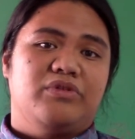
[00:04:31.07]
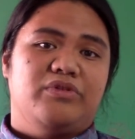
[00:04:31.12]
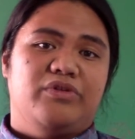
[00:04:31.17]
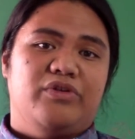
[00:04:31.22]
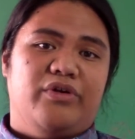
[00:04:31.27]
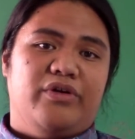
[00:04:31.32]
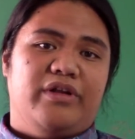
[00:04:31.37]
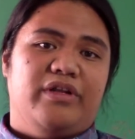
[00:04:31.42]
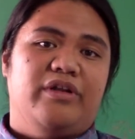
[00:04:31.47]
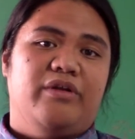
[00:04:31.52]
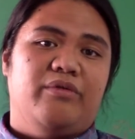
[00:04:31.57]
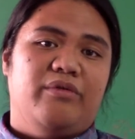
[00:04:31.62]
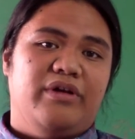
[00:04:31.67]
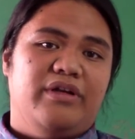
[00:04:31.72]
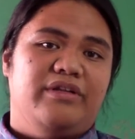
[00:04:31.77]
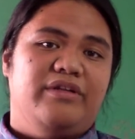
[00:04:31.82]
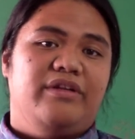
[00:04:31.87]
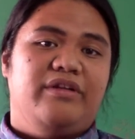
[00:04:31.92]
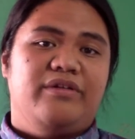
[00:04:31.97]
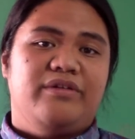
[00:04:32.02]
during the
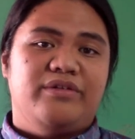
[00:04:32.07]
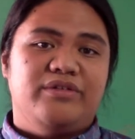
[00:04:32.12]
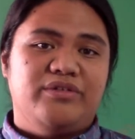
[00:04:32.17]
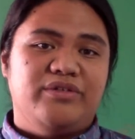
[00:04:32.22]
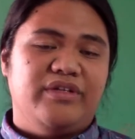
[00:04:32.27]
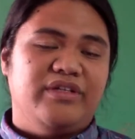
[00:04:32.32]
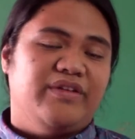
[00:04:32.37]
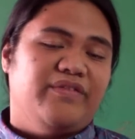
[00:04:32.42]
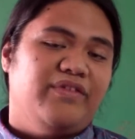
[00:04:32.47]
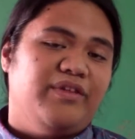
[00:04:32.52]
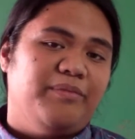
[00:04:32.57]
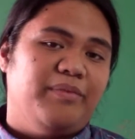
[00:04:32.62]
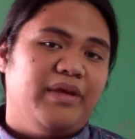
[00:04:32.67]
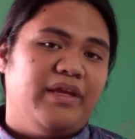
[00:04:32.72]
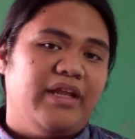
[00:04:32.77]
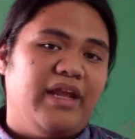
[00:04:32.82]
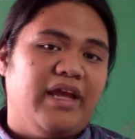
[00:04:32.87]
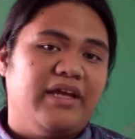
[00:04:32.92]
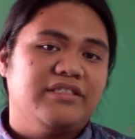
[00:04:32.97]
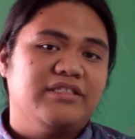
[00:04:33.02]
one who's doing the flipping
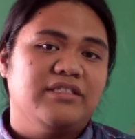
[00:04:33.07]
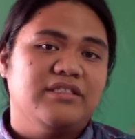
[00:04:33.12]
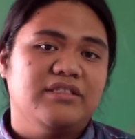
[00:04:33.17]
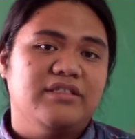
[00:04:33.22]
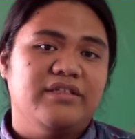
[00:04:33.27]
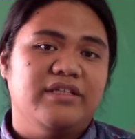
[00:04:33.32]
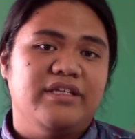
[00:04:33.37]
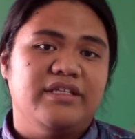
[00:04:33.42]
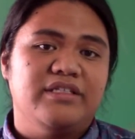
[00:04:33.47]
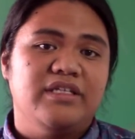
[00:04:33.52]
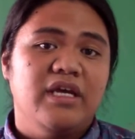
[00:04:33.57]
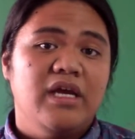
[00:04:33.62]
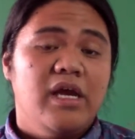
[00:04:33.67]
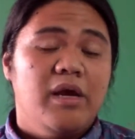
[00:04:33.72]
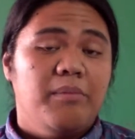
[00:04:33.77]
and actions on this.